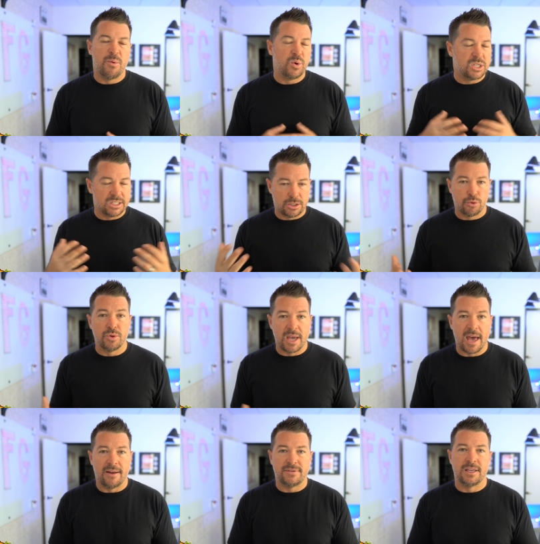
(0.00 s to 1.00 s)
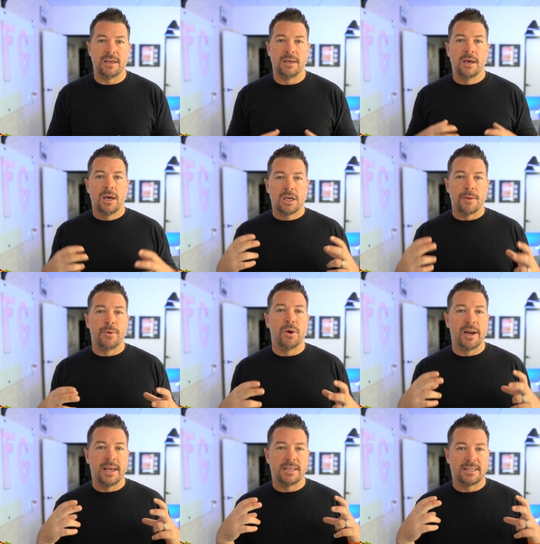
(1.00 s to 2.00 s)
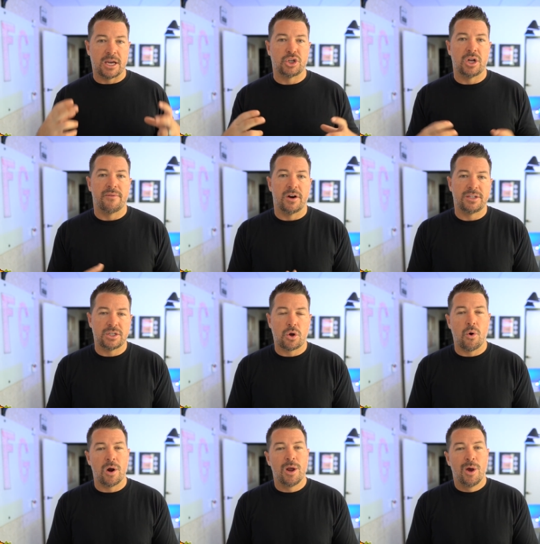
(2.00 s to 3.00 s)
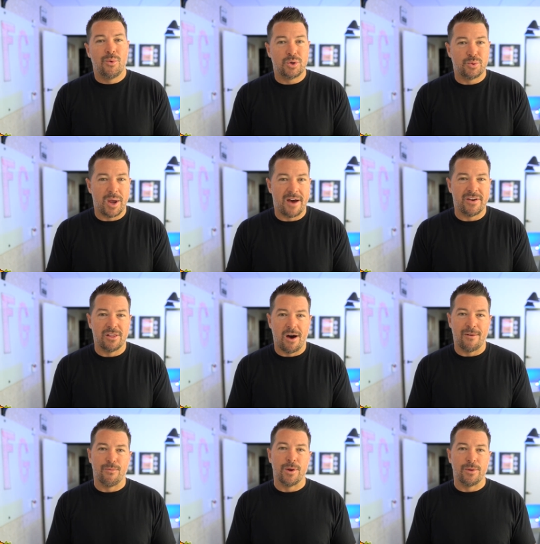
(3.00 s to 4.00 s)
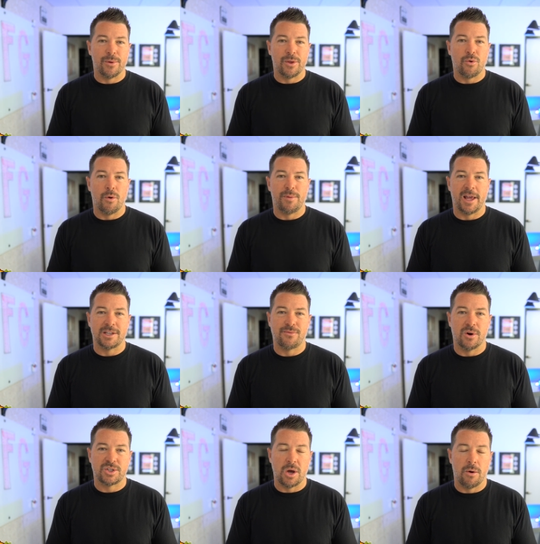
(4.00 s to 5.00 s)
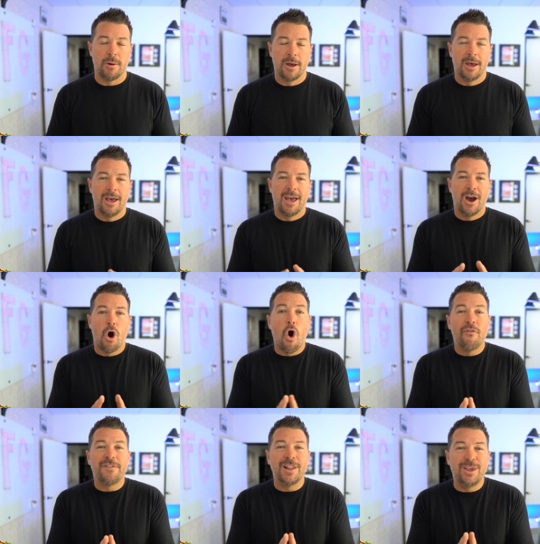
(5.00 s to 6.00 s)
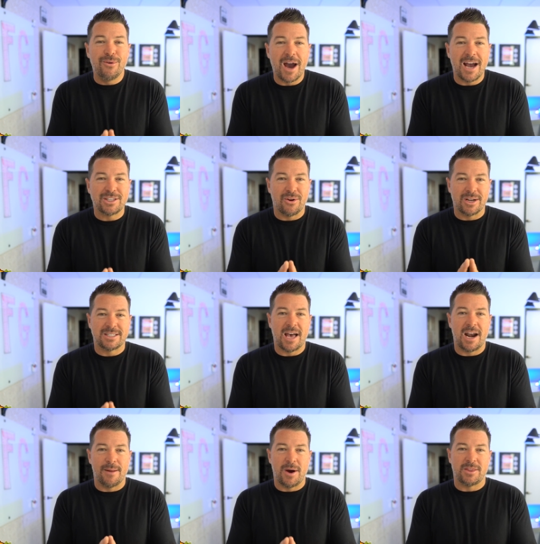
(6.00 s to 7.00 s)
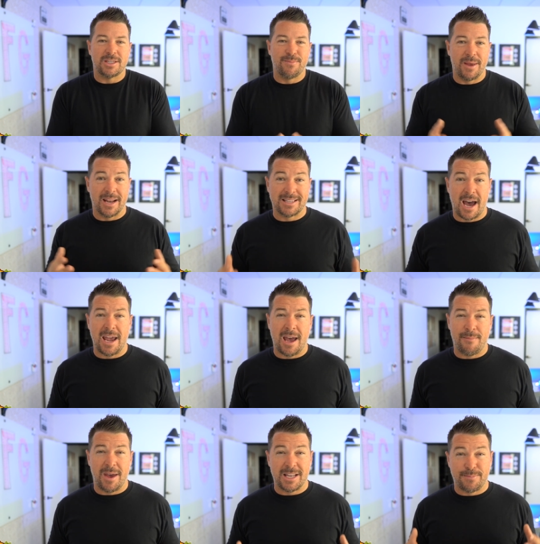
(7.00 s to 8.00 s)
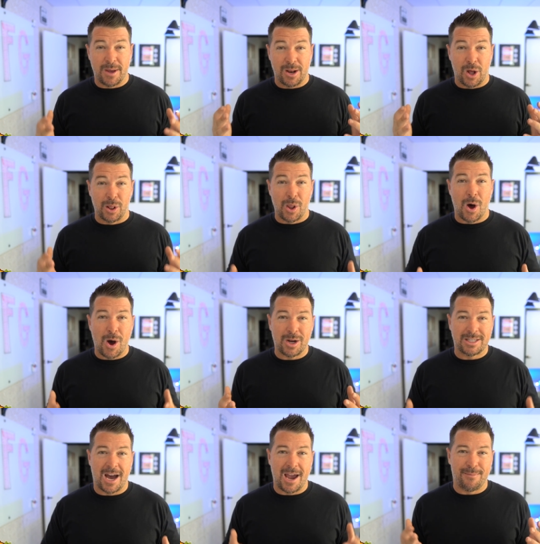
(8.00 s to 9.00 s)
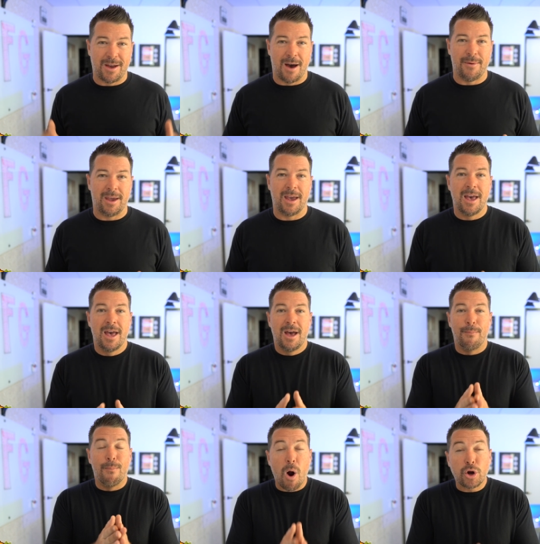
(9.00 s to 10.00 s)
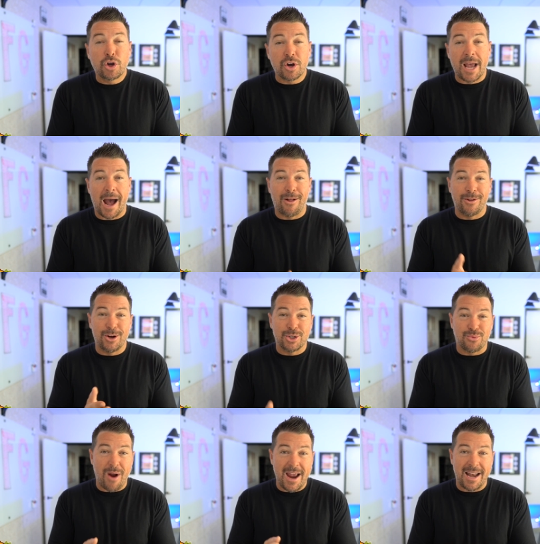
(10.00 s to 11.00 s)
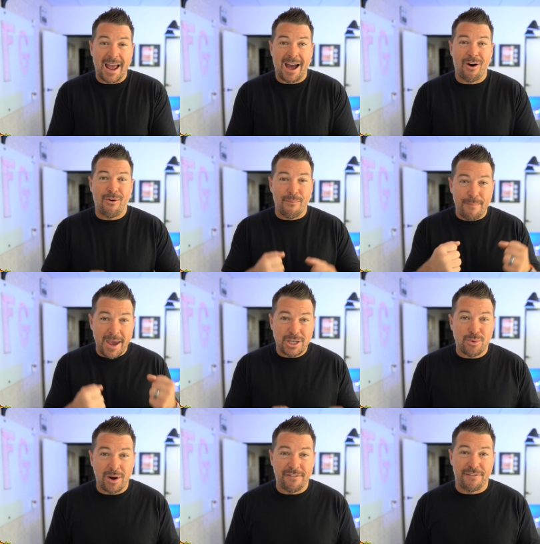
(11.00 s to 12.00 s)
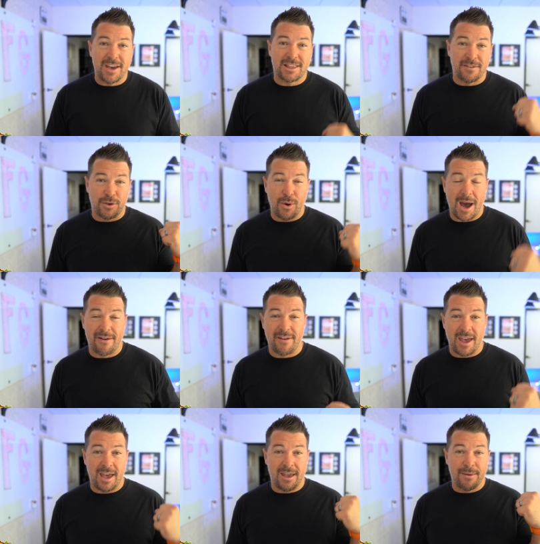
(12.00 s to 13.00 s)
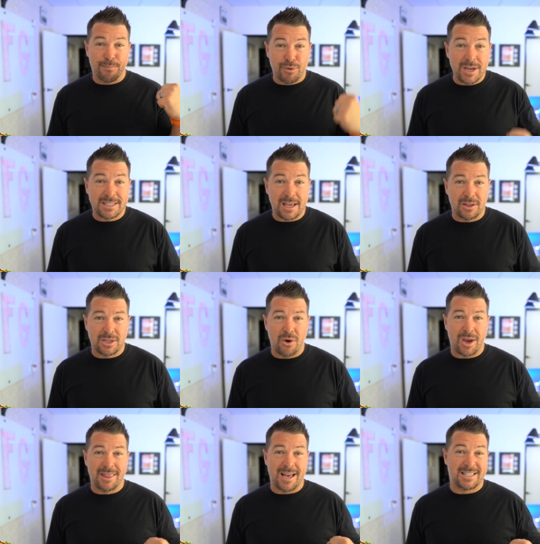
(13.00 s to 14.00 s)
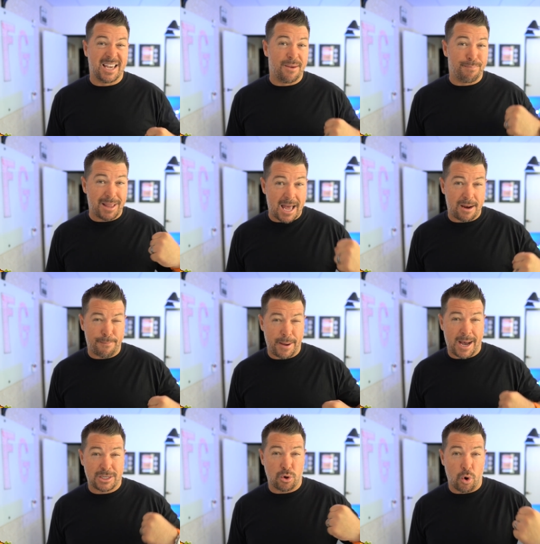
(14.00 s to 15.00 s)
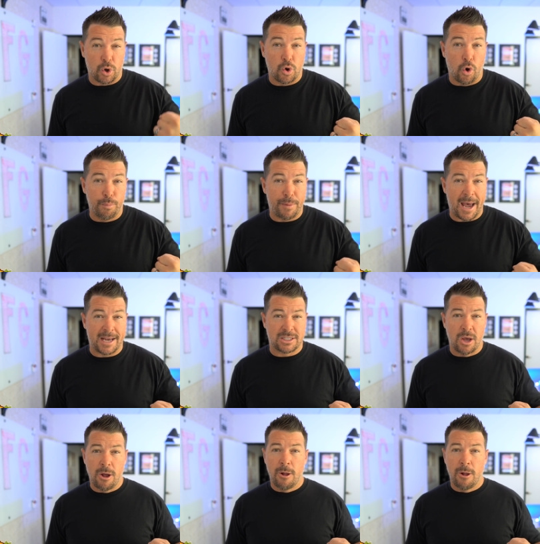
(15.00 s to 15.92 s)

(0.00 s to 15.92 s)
which is through the NFT community section of our Discord, which we have a lot of really, really cool plans for. So hopefully you guys are excited about this mint as I am. It's been a long time coming. Mark your calendars right now, May 25th, if you have a pre-sale token, that's a platinum pass or a gold pass,